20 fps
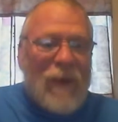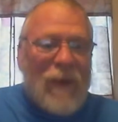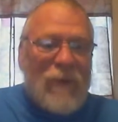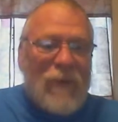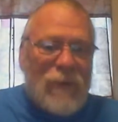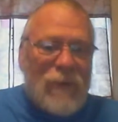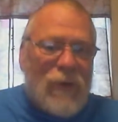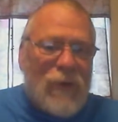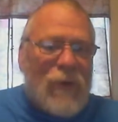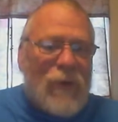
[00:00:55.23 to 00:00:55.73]

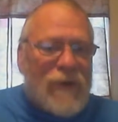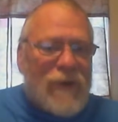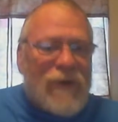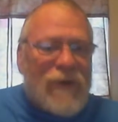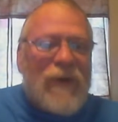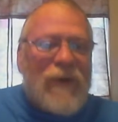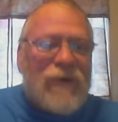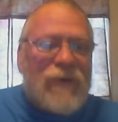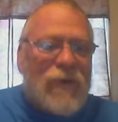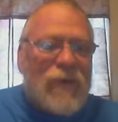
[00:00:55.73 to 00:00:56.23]
was always an
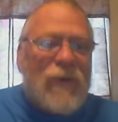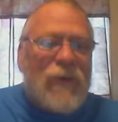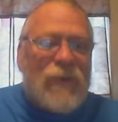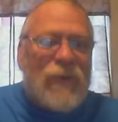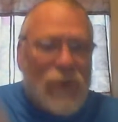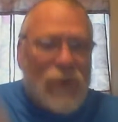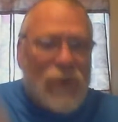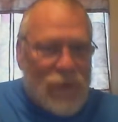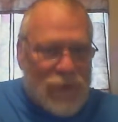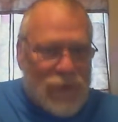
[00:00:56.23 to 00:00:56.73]
intro
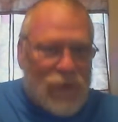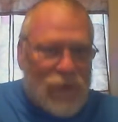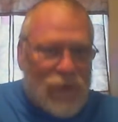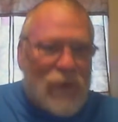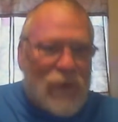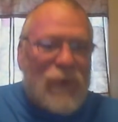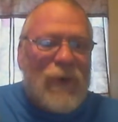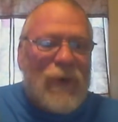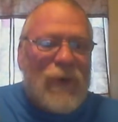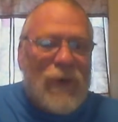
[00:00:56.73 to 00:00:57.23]
to a
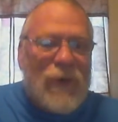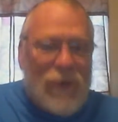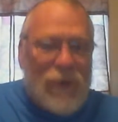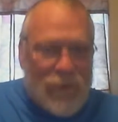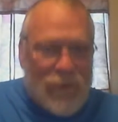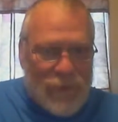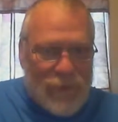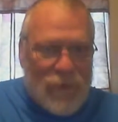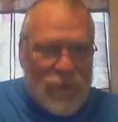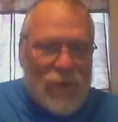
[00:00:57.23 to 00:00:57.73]
story
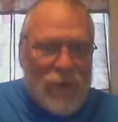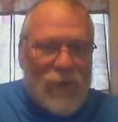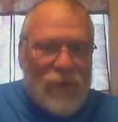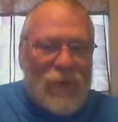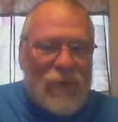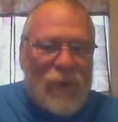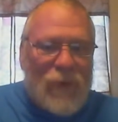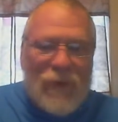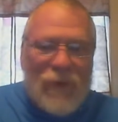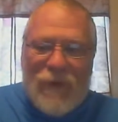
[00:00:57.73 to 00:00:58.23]

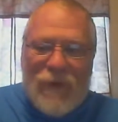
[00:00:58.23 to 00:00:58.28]
or